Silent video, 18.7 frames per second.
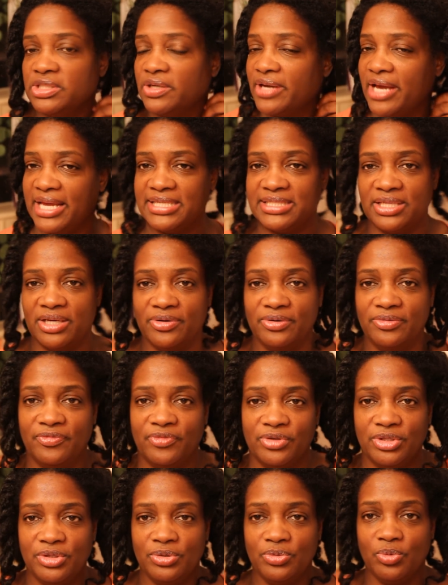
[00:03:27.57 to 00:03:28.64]
Okay, so
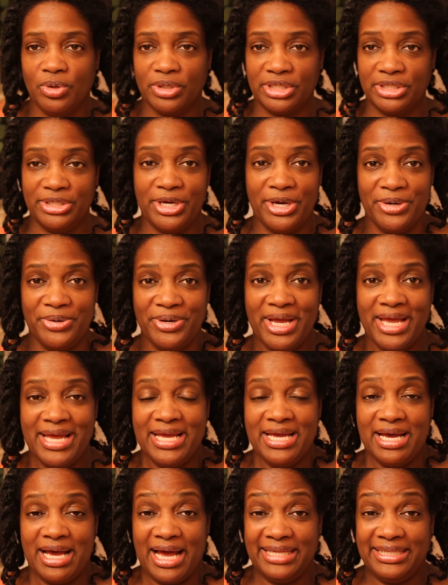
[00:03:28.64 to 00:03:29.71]
for you want to know,
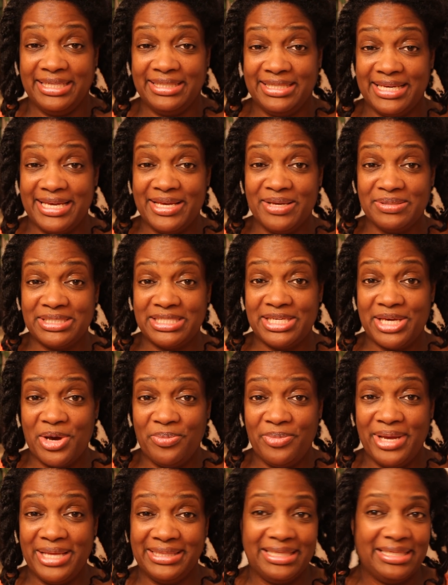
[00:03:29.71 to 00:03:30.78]
I did the
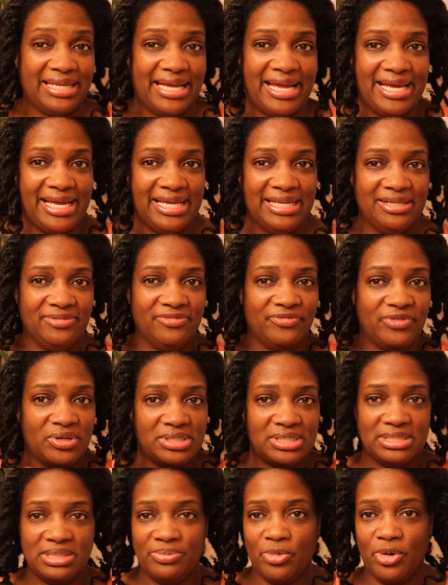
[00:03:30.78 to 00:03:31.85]
LCO method and
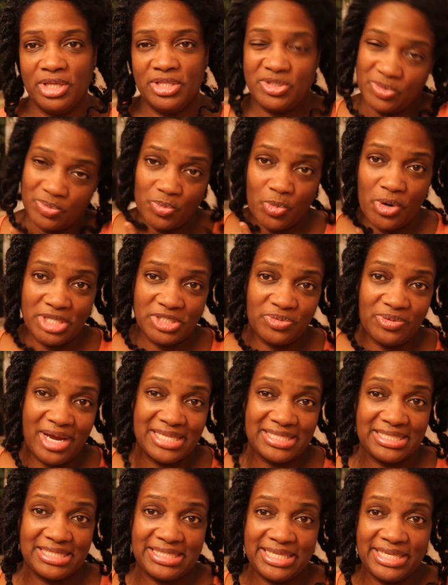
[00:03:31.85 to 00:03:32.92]
versus the
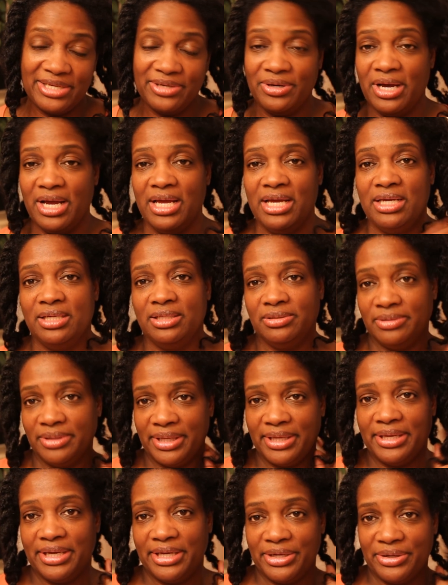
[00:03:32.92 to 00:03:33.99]
moisturizing seal.
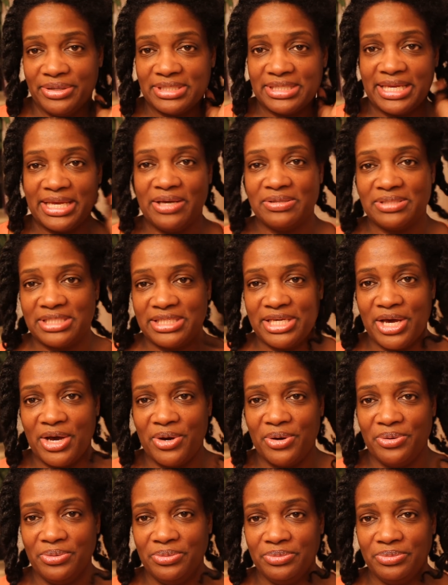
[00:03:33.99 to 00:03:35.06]
Here's the
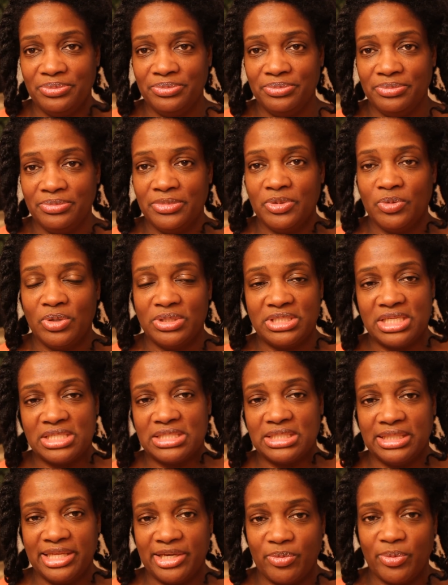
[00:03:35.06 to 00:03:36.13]
LCO, which
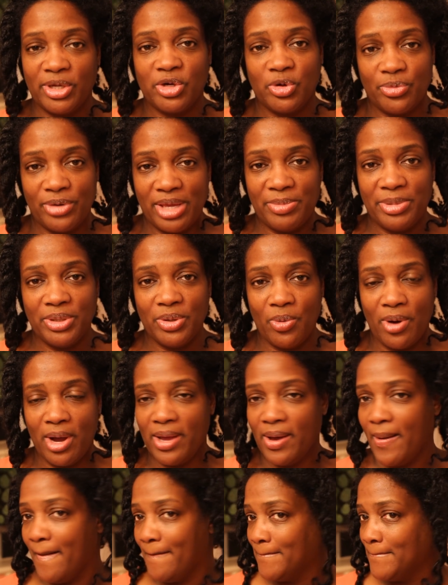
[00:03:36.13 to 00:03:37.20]
is liquid cream and
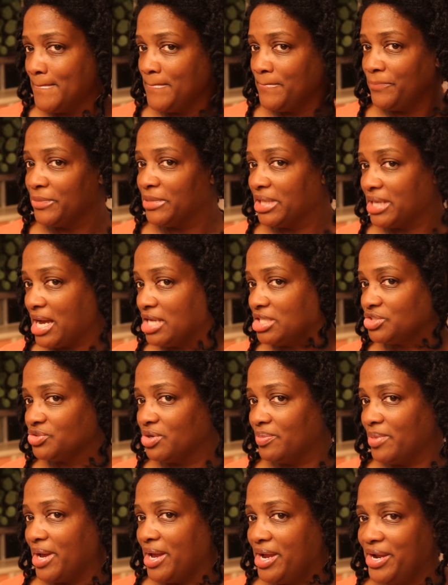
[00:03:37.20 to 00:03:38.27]
oil. Look how
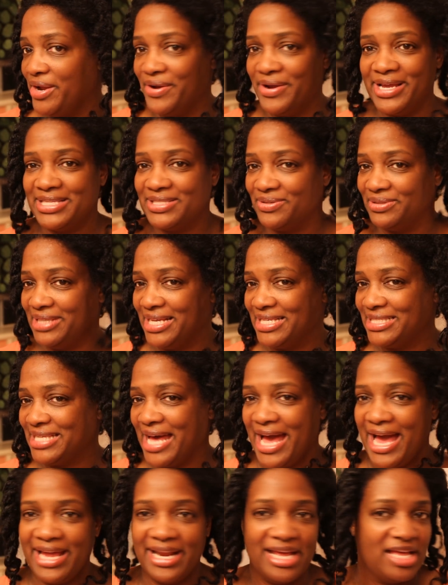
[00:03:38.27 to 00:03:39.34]
short my hair is on that
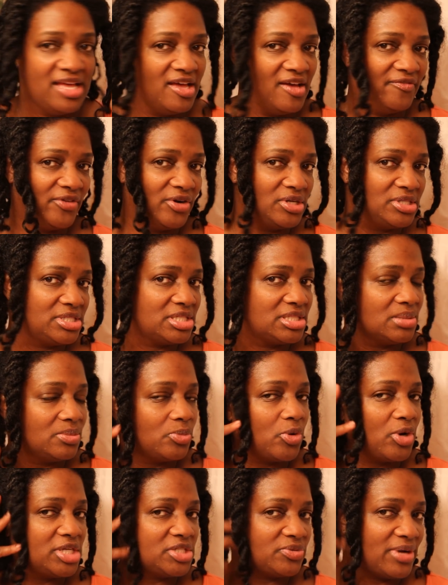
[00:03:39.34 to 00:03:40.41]
side versus the
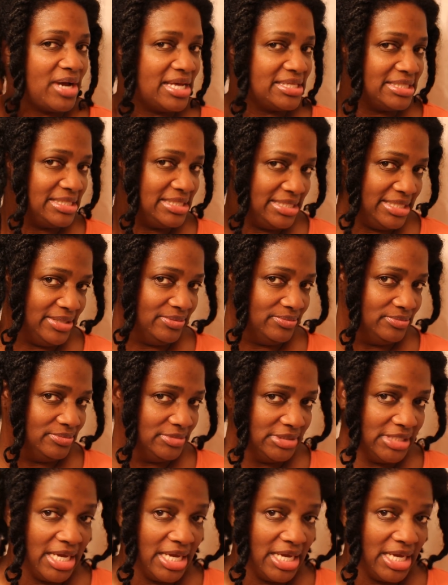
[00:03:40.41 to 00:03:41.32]
moisturizing seal.